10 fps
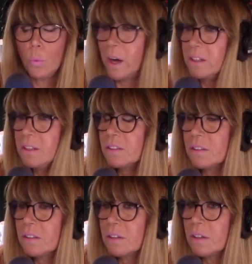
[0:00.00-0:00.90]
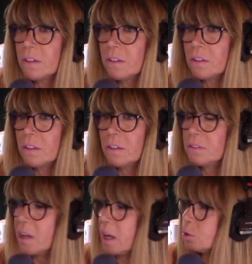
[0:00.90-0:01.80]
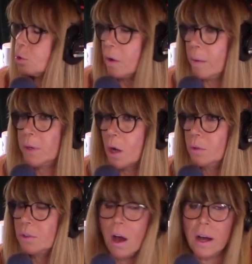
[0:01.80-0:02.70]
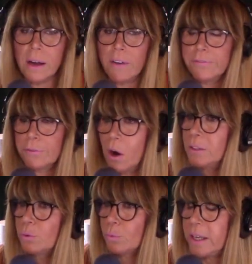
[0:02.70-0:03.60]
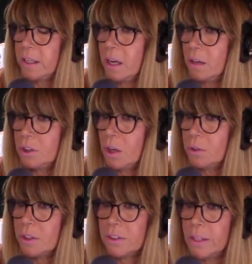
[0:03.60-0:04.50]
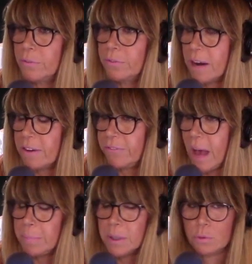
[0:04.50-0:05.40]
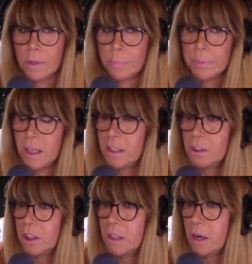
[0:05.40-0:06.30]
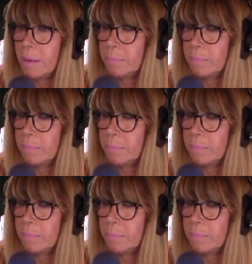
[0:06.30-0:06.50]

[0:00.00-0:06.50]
What? Donald Trump goes on a frauds radio show to say you've got a fabulous reputation and